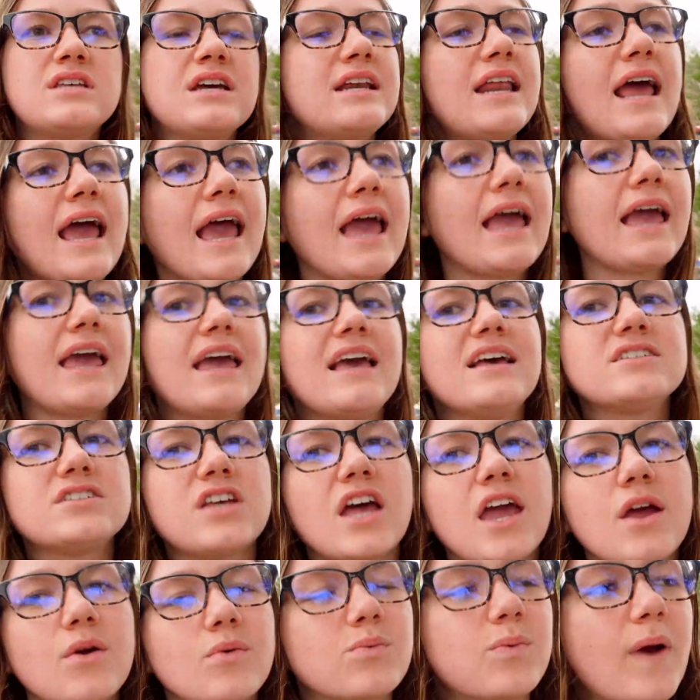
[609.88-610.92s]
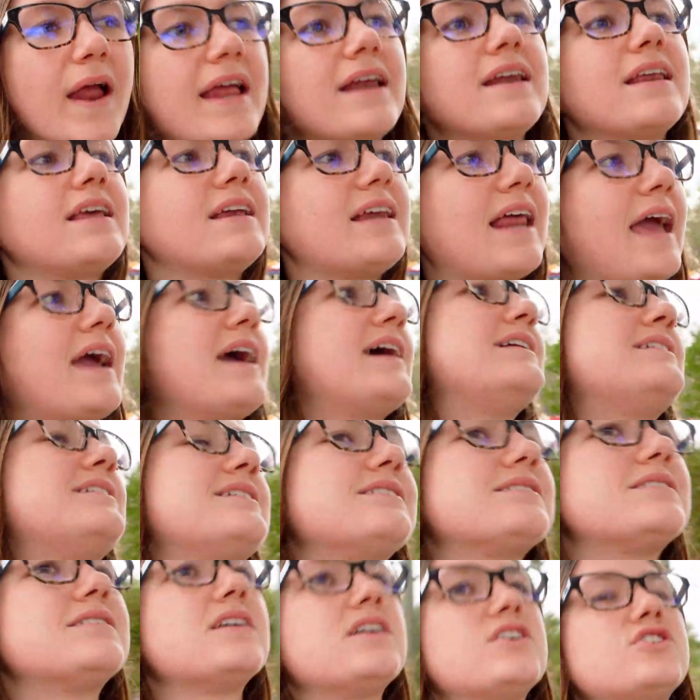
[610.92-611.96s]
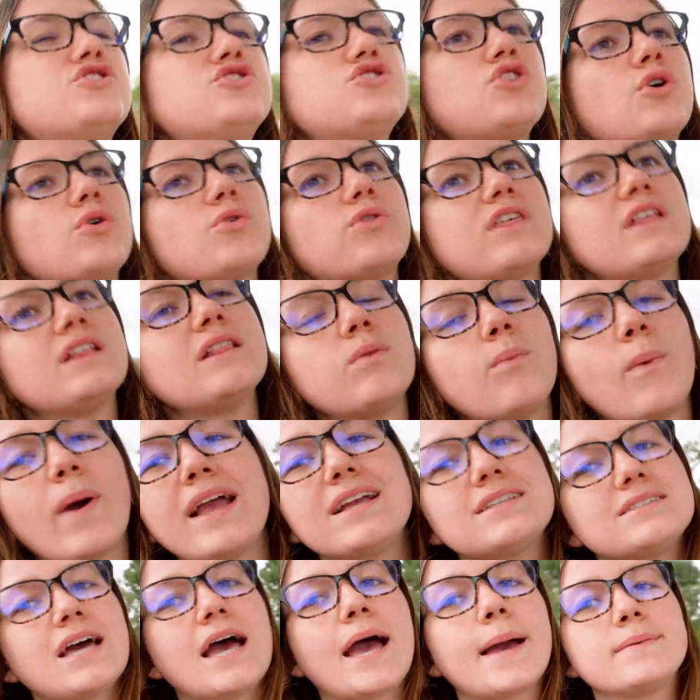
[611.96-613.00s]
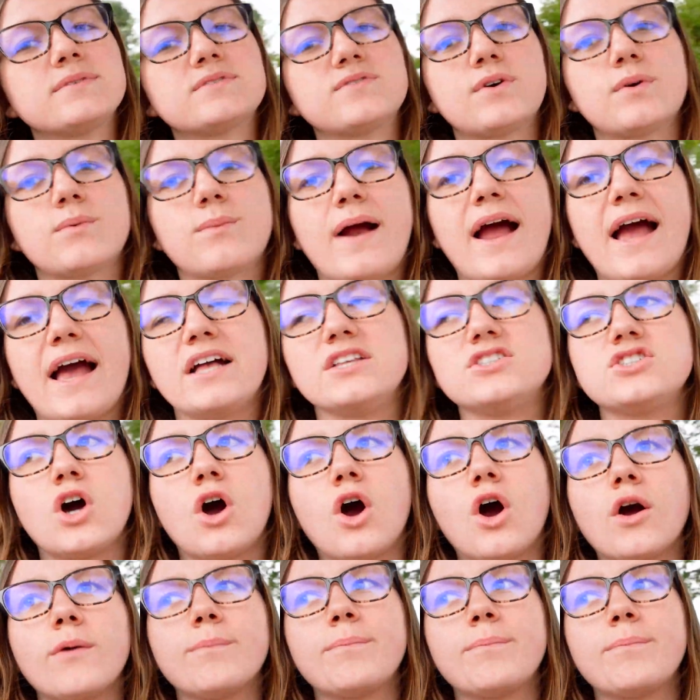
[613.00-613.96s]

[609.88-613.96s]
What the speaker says: today is a rainy day at Disney, so the wait times for rides are